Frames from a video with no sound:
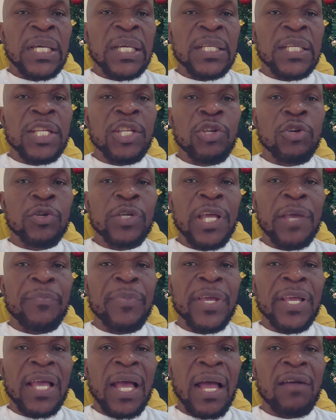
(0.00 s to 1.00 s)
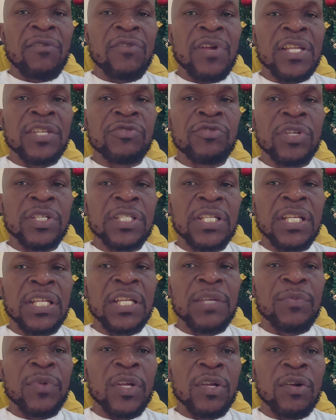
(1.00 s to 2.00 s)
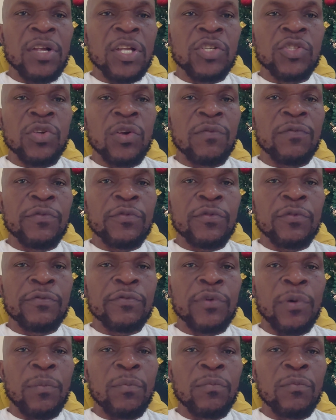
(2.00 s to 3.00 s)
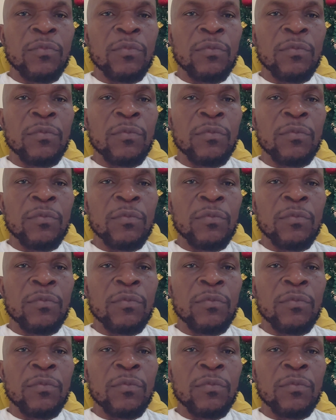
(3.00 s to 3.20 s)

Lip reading: The UK began restricting immigration from